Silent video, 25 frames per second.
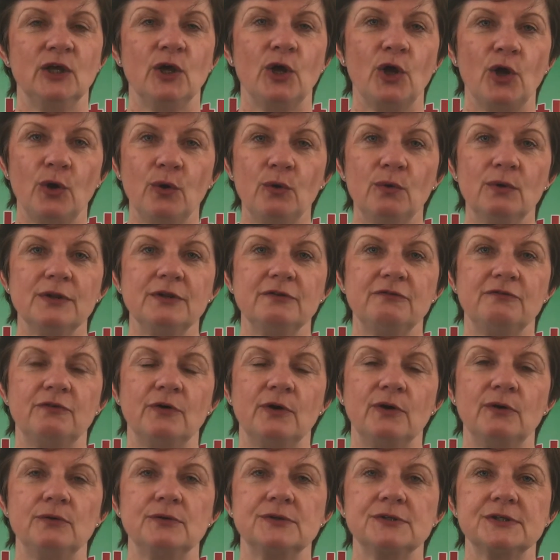Who are the
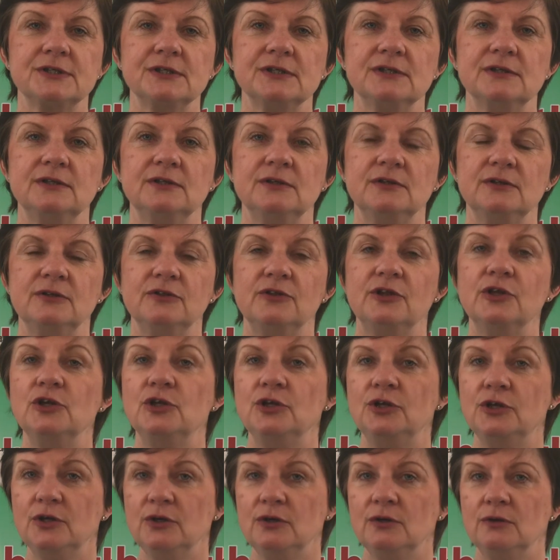folks that
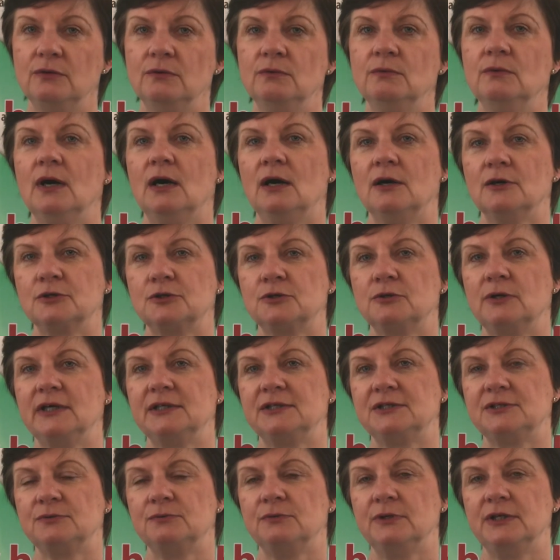you are trying
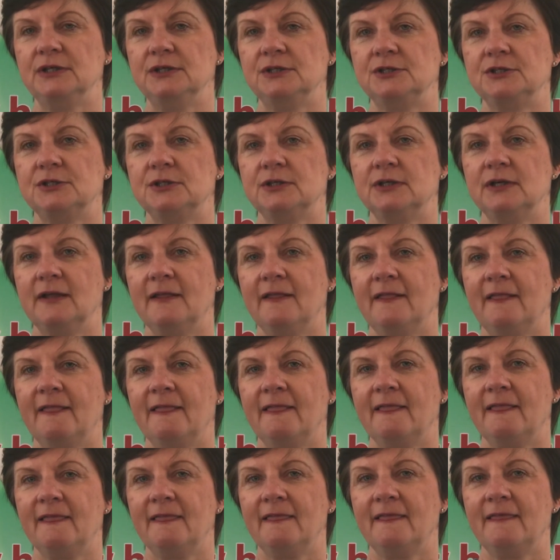to reach?
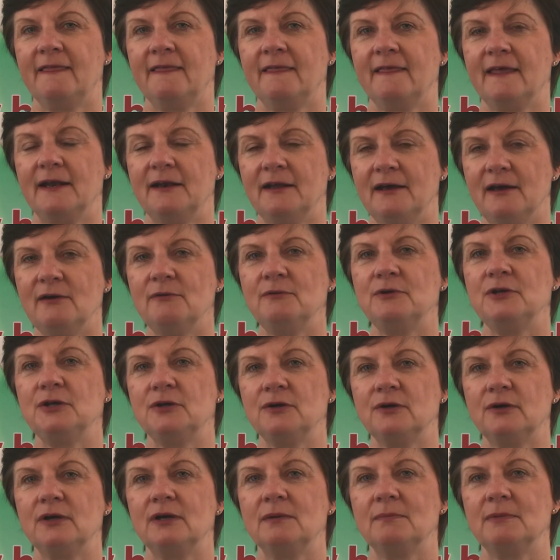And how are you
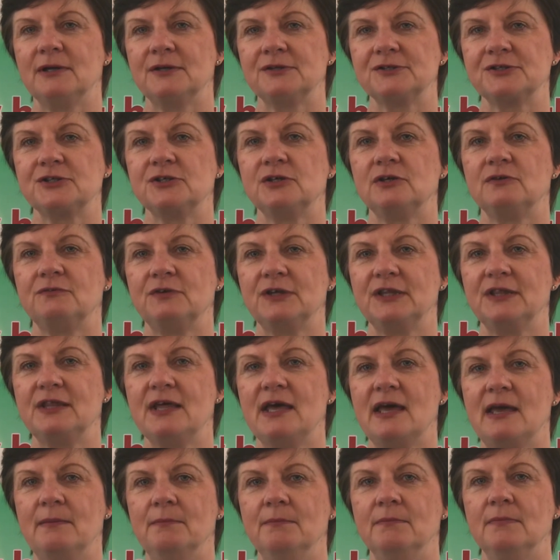going about serving
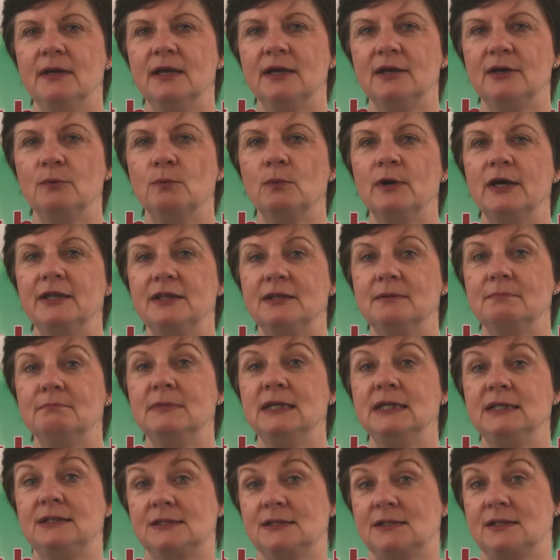them in a way that
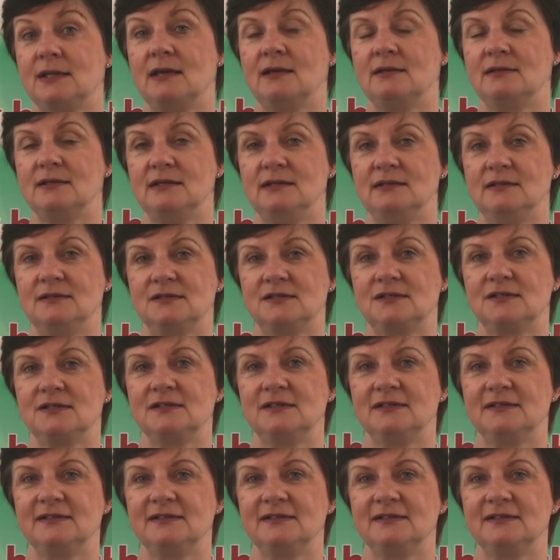meets their needs?